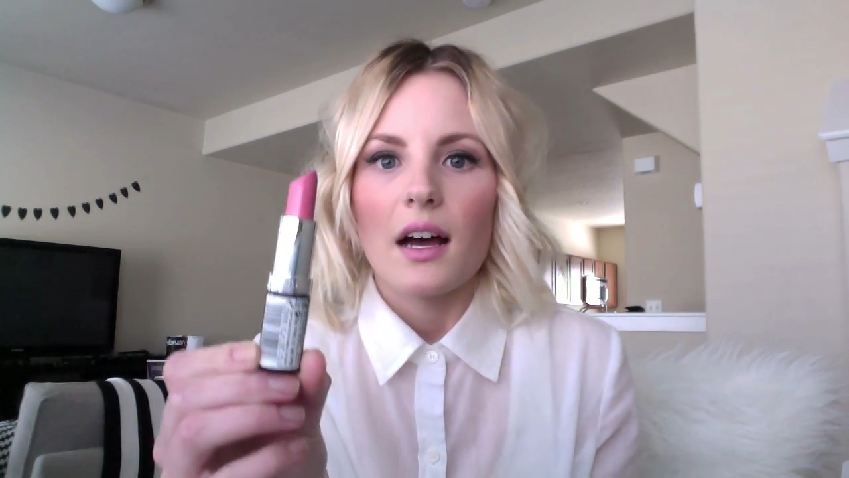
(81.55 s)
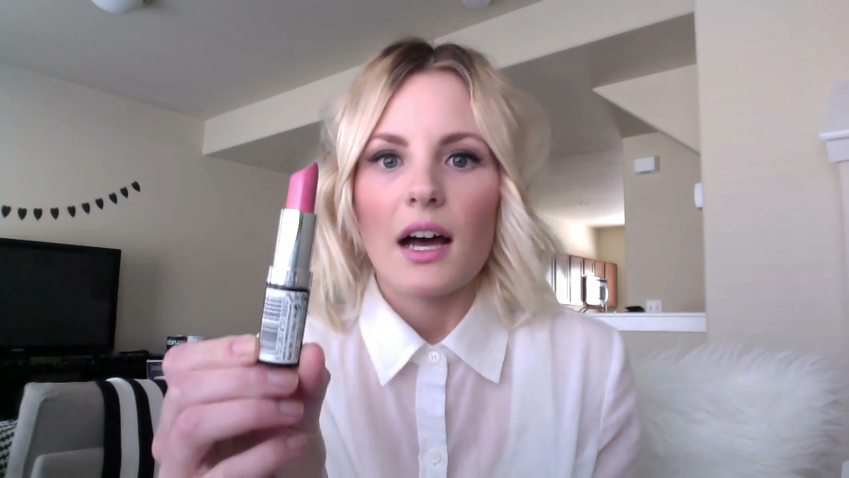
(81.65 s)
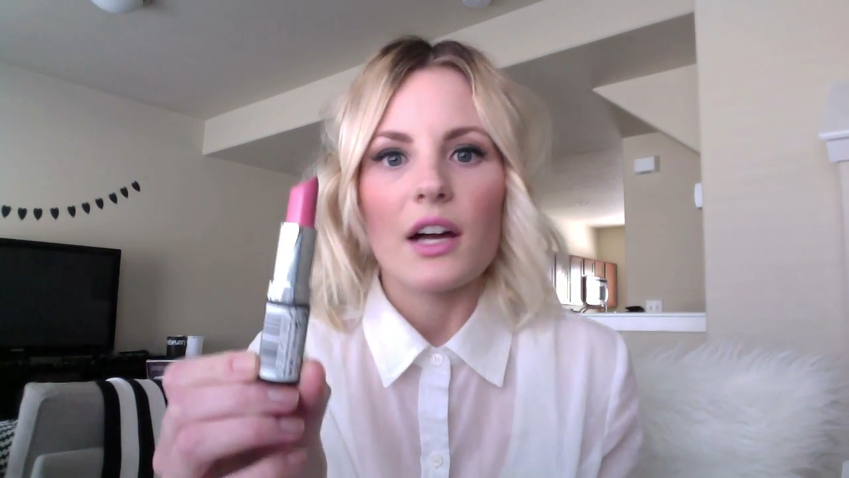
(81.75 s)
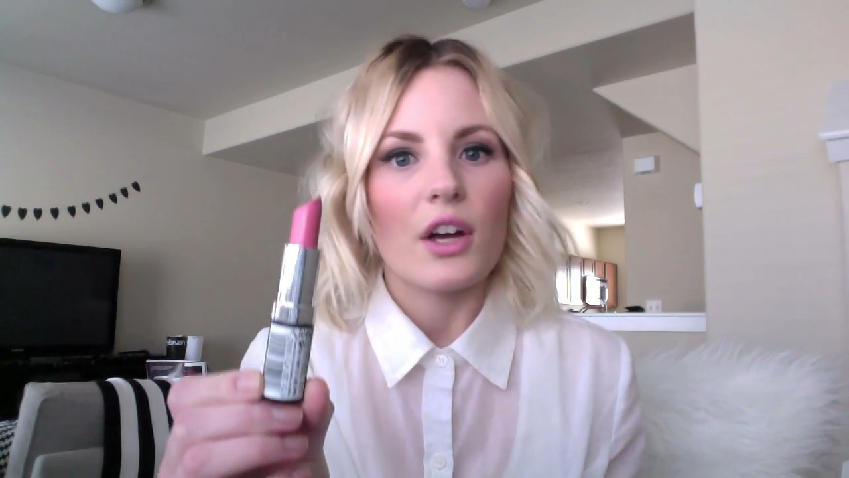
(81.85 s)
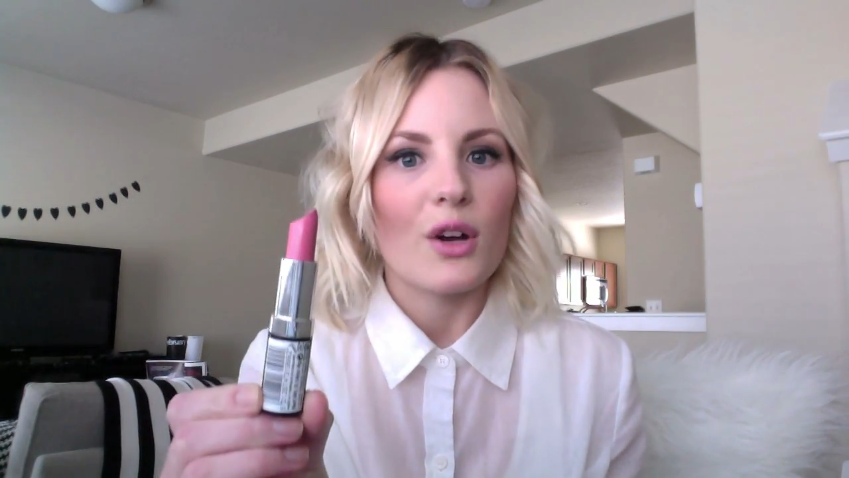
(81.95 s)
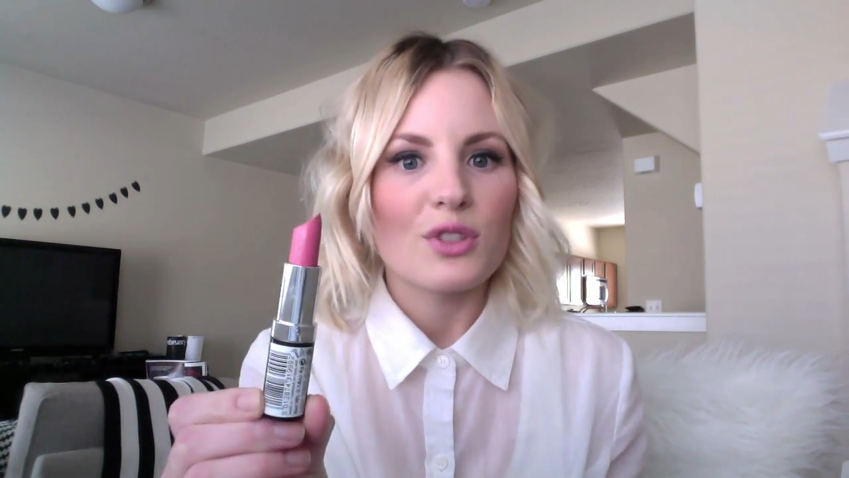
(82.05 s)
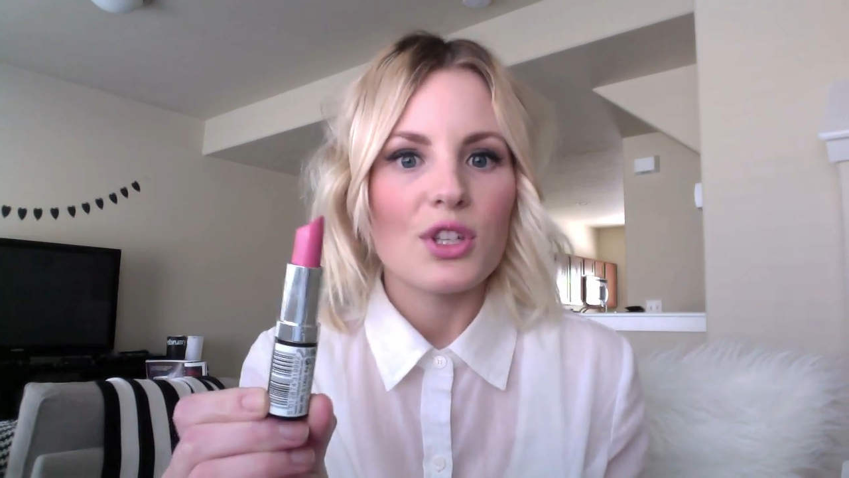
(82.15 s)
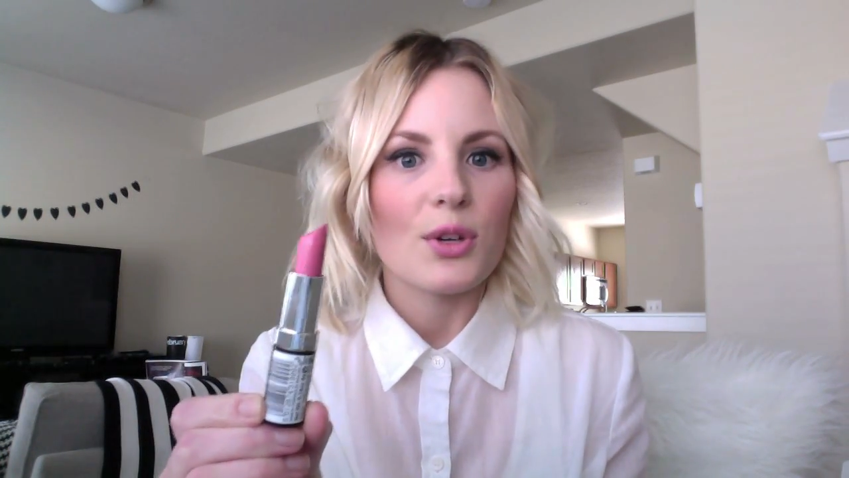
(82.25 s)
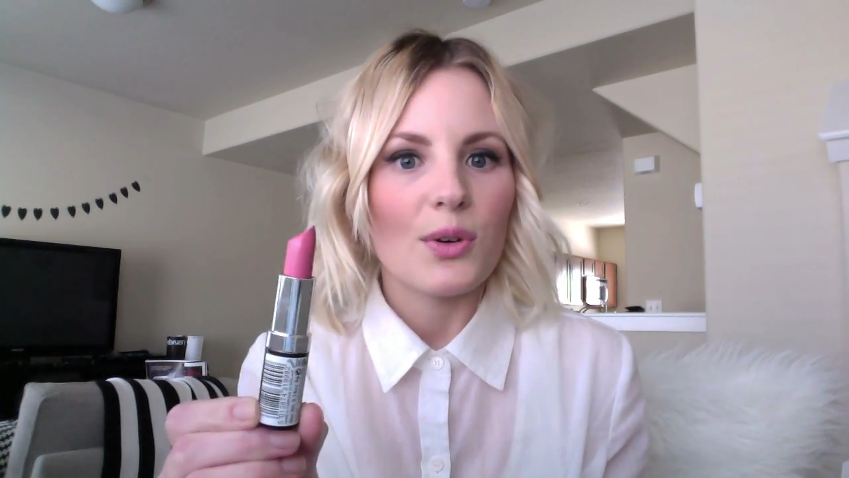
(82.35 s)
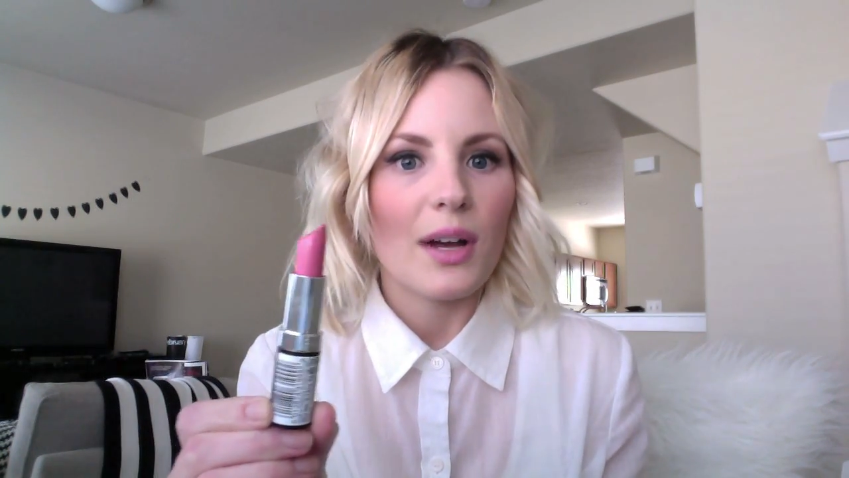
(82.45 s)
a
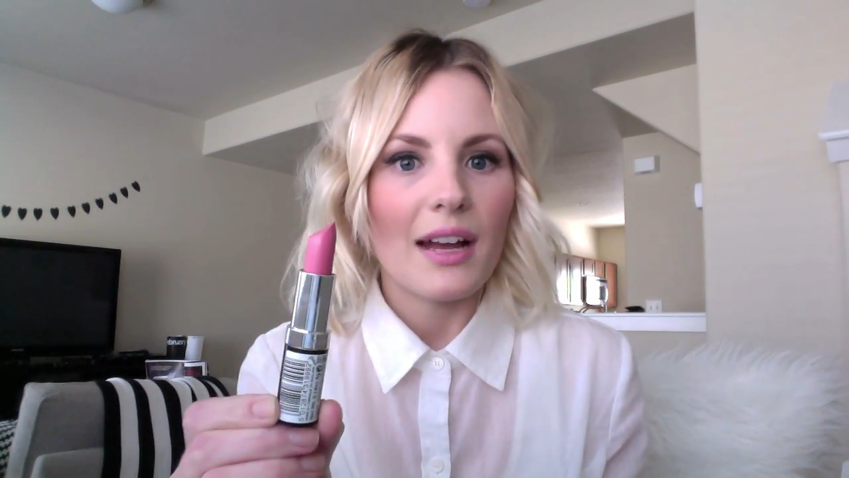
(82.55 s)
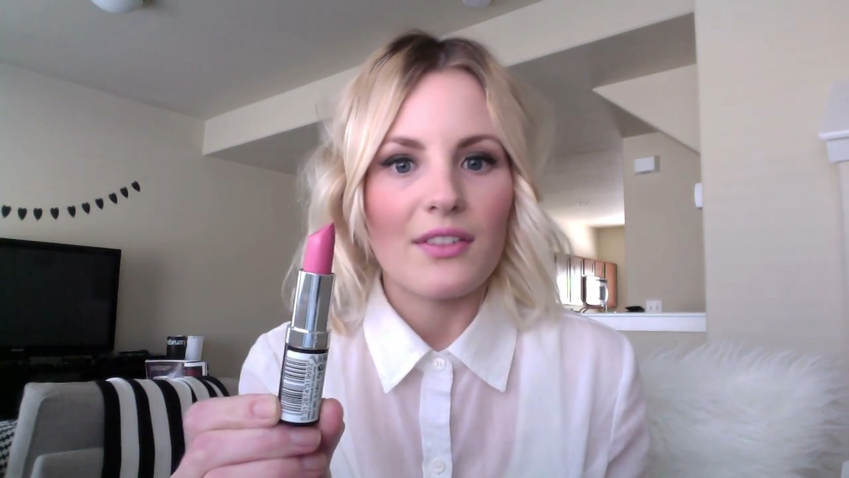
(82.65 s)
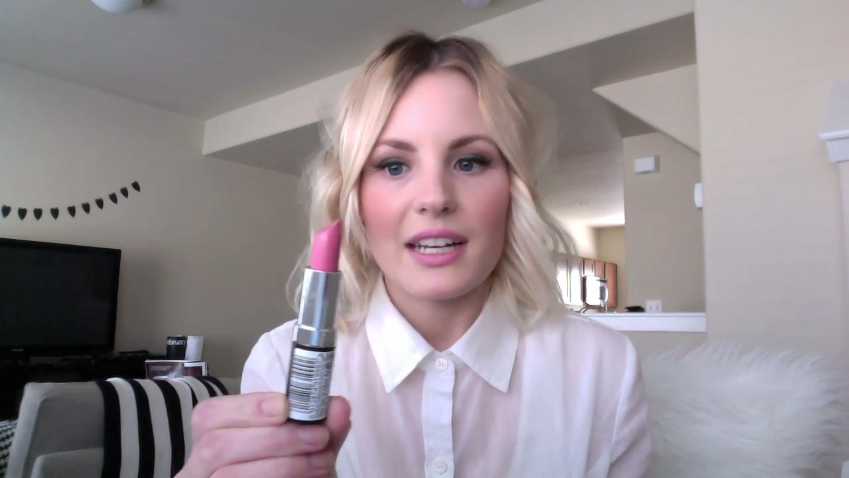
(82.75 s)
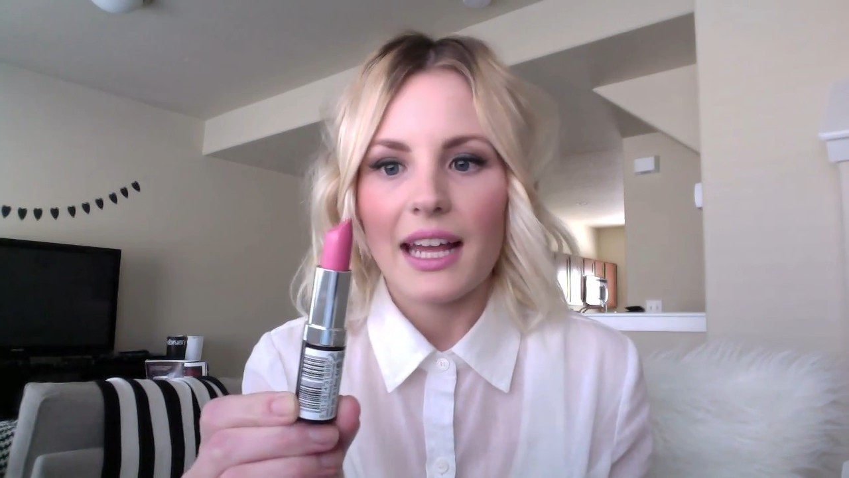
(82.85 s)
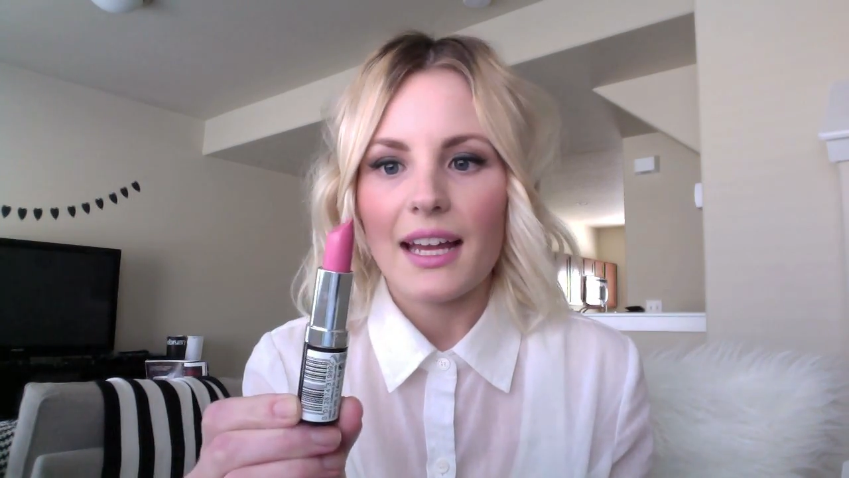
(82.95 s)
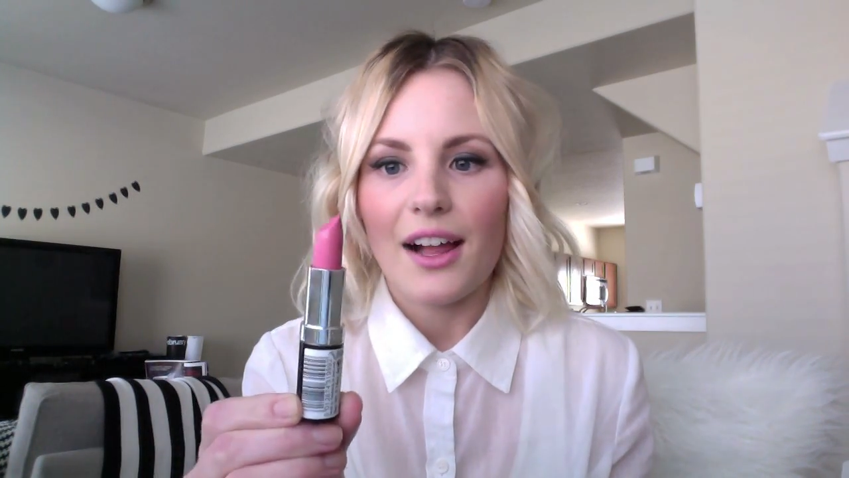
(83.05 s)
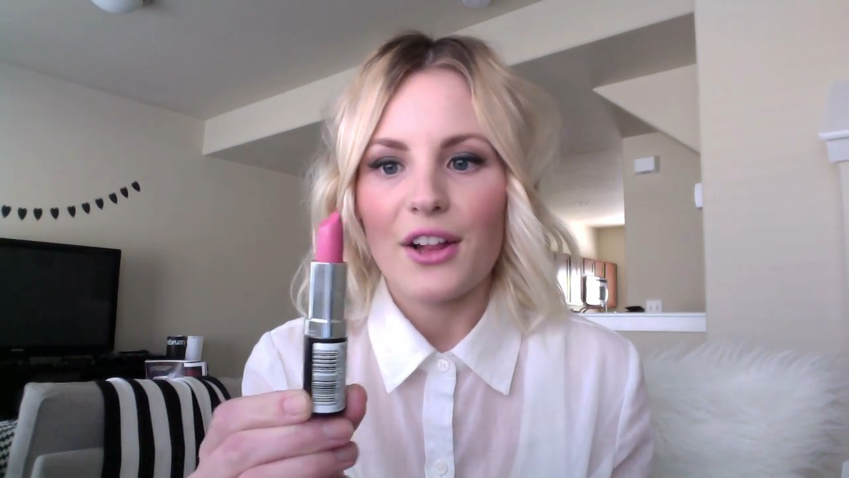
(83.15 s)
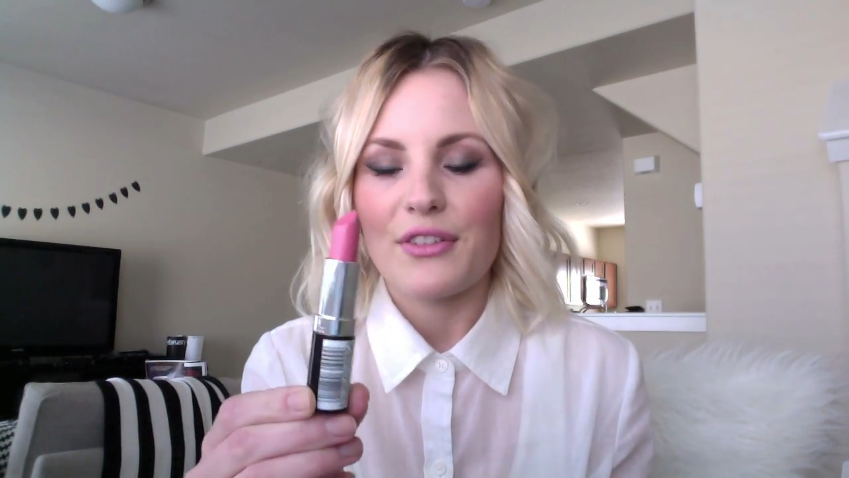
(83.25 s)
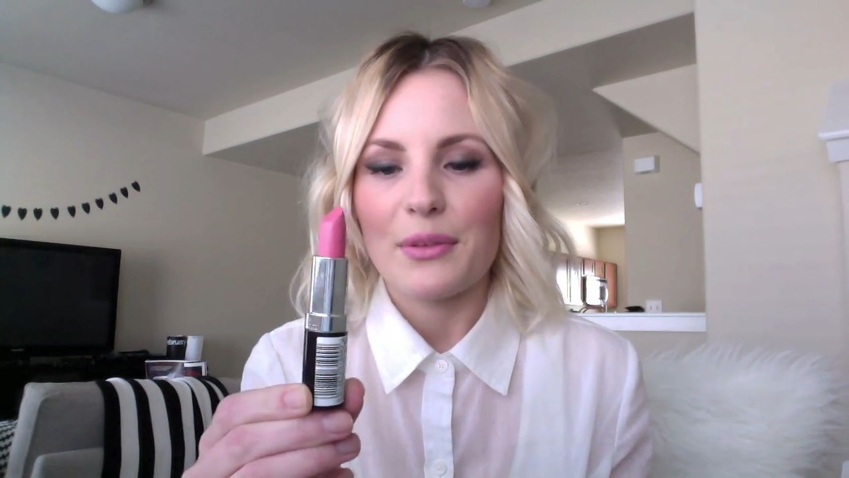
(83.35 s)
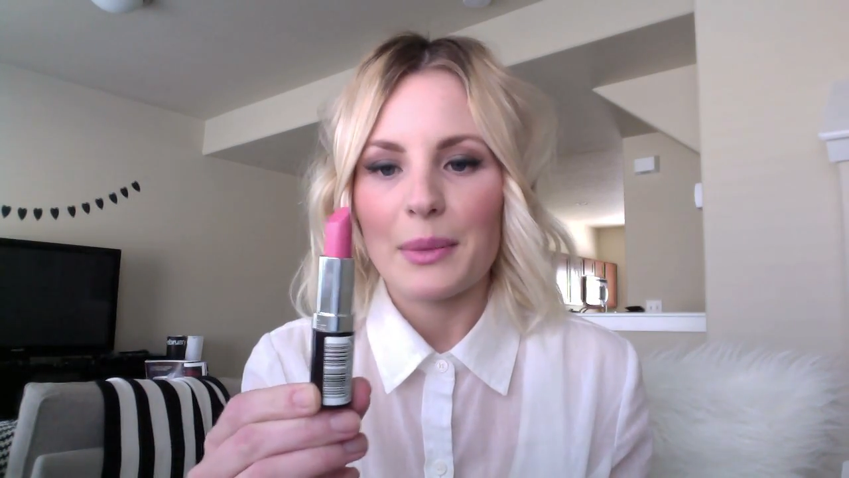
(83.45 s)
go-to everyday
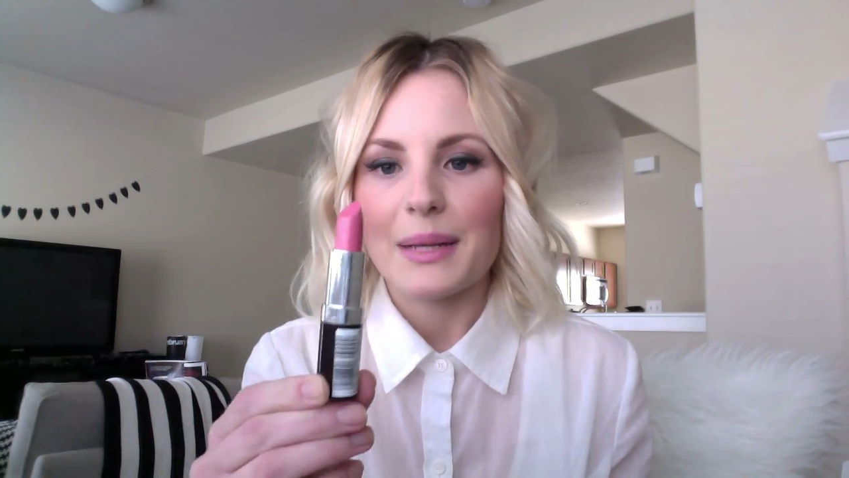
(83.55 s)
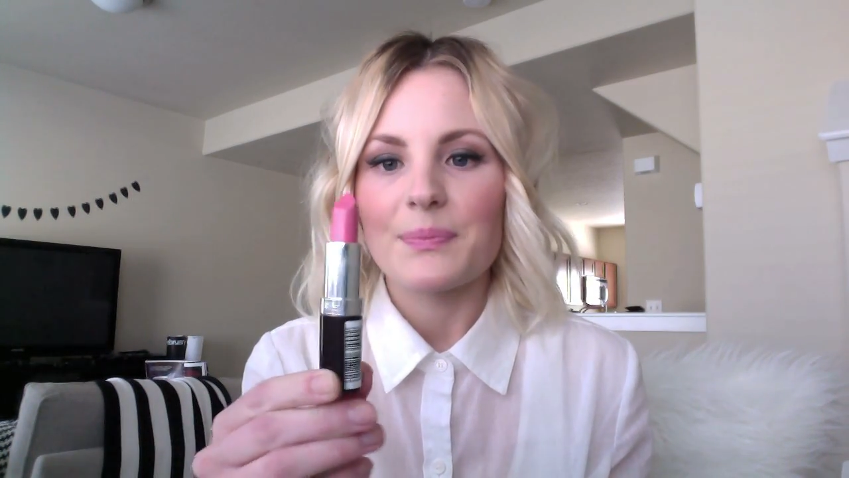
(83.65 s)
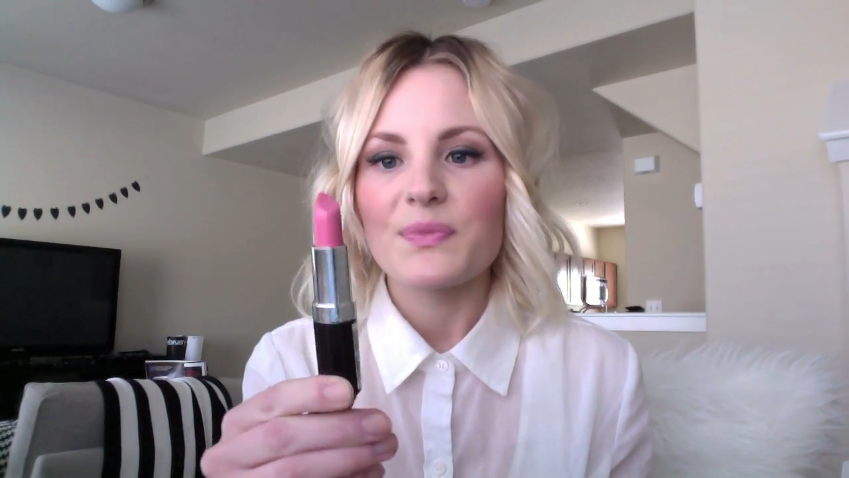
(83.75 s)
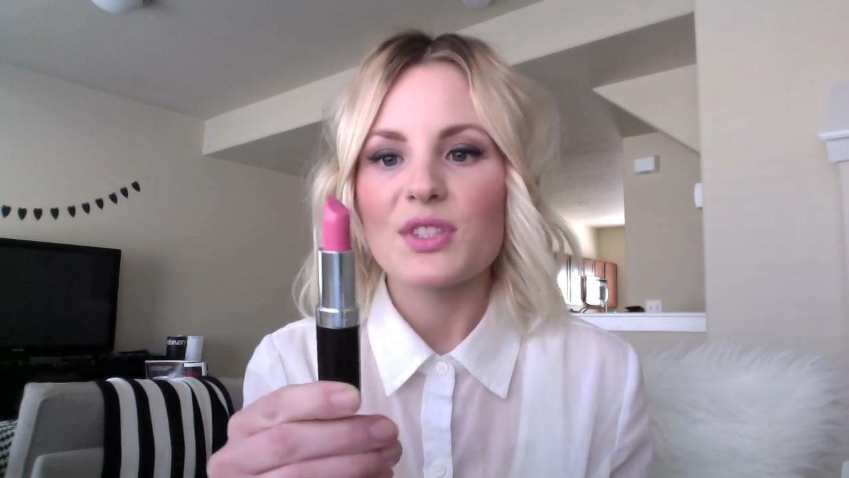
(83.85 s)
color for me.